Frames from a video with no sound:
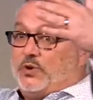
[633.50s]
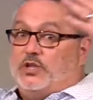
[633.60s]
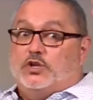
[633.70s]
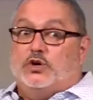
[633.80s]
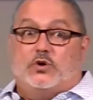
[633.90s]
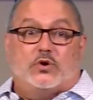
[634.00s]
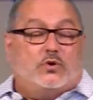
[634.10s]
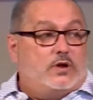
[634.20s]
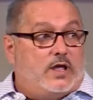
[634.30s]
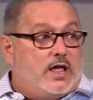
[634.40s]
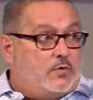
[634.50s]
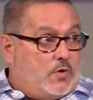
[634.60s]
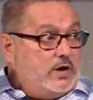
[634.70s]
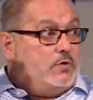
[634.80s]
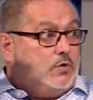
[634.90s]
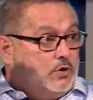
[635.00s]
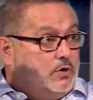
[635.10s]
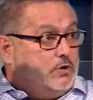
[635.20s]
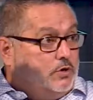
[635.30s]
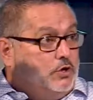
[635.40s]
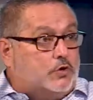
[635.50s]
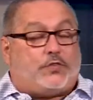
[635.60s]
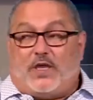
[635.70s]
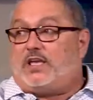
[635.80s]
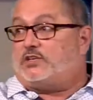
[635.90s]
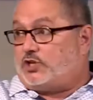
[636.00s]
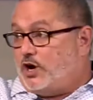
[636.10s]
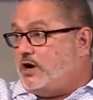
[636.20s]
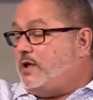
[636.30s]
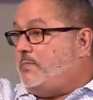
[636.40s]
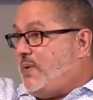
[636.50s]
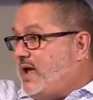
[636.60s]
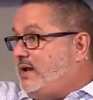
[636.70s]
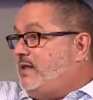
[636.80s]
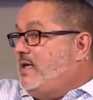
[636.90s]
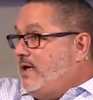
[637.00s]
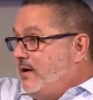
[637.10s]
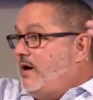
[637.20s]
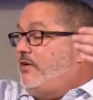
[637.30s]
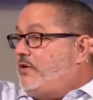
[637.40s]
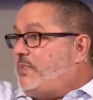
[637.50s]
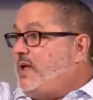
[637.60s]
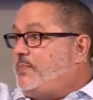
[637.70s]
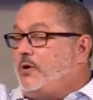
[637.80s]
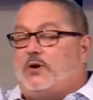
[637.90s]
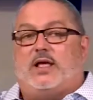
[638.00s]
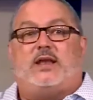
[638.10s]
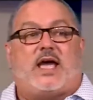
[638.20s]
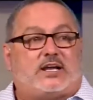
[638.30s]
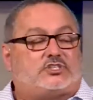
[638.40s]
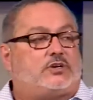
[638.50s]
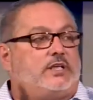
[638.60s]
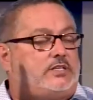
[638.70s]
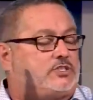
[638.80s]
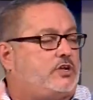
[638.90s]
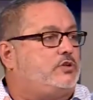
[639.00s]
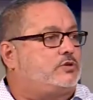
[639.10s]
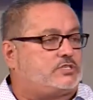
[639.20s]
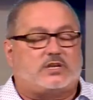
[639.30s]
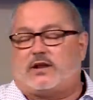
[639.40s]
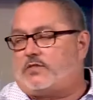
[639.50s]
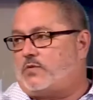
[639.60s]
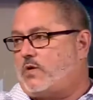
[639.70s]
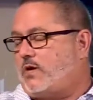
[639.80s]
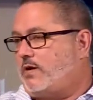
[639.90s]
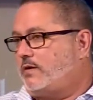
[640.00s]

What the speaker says: you and what you think is hurt and pain other people, and actually it's on your side of the wall.